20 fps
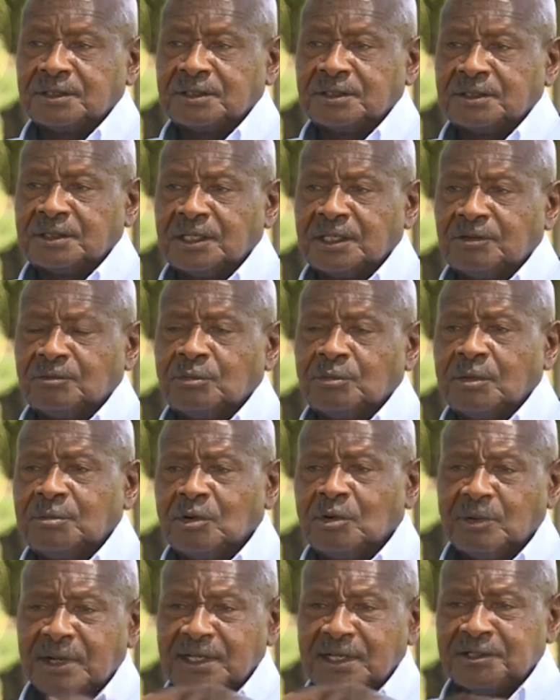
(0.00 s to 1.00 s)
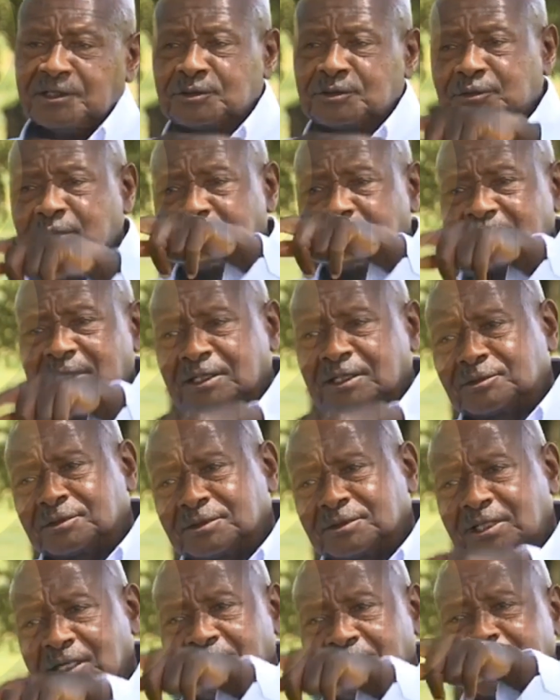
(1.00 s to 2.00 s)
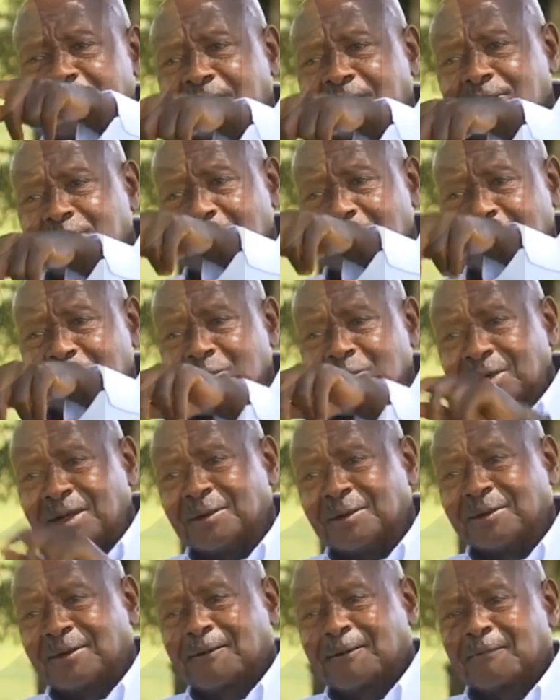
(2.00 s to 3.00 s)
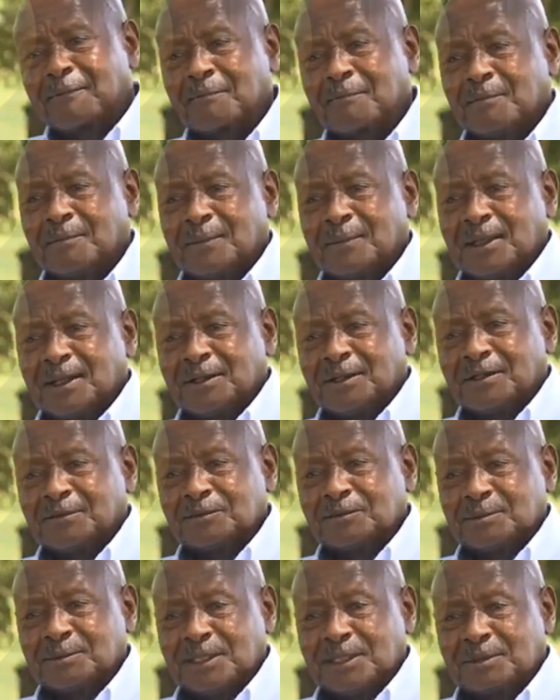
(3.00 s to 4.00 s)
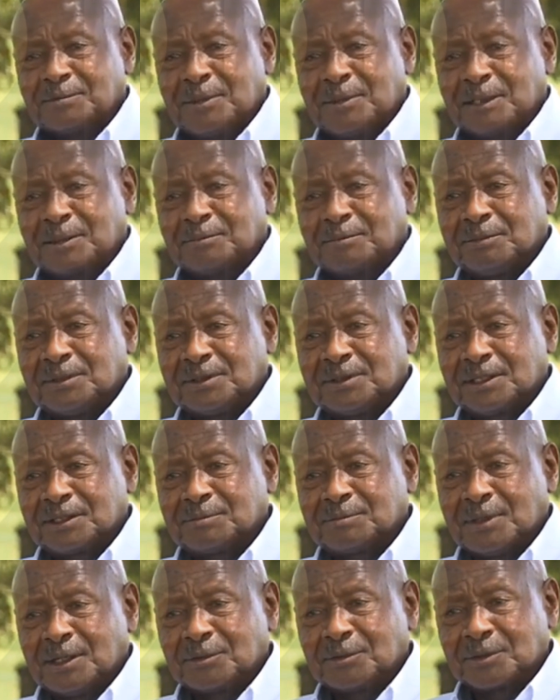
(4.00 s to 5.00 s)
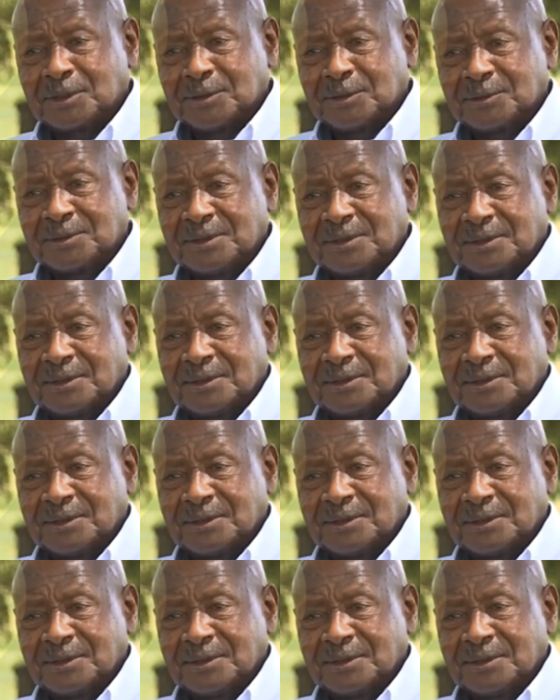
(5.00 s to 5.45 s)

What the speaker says: now Bobby Wine is from that background. From that background.